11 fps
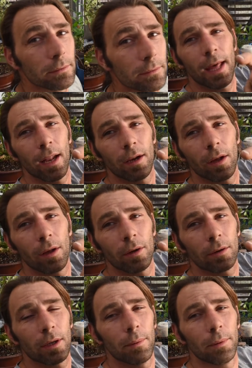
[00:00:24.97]
That all
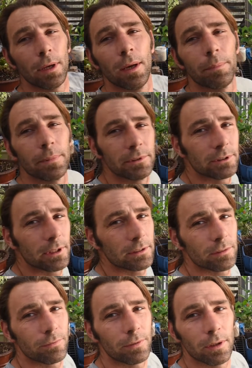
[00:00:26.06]
coming up in
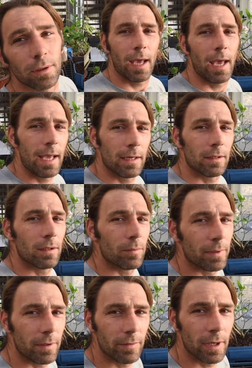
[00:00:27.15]
just a few. And a little
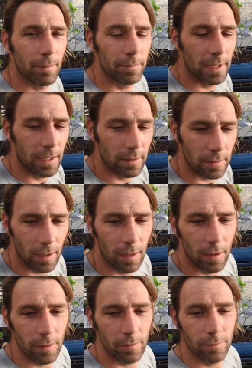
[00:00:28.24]
bit of an update
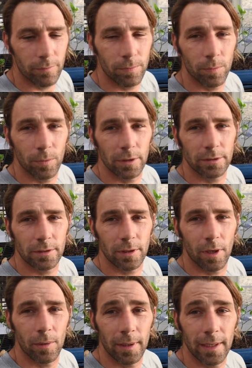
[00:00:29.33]
of what's
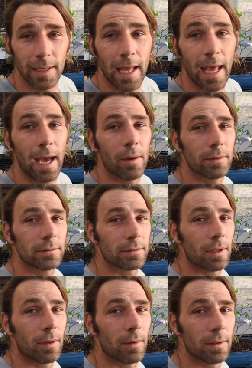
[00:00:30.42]
growing and how it's
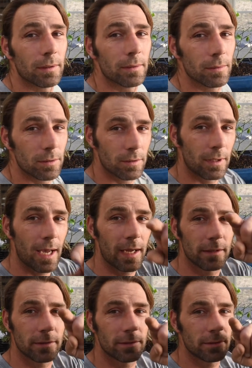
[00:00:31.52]
growing. You
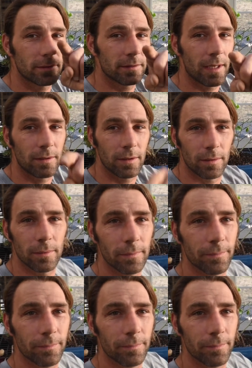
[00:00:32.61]
guys, stay tuned.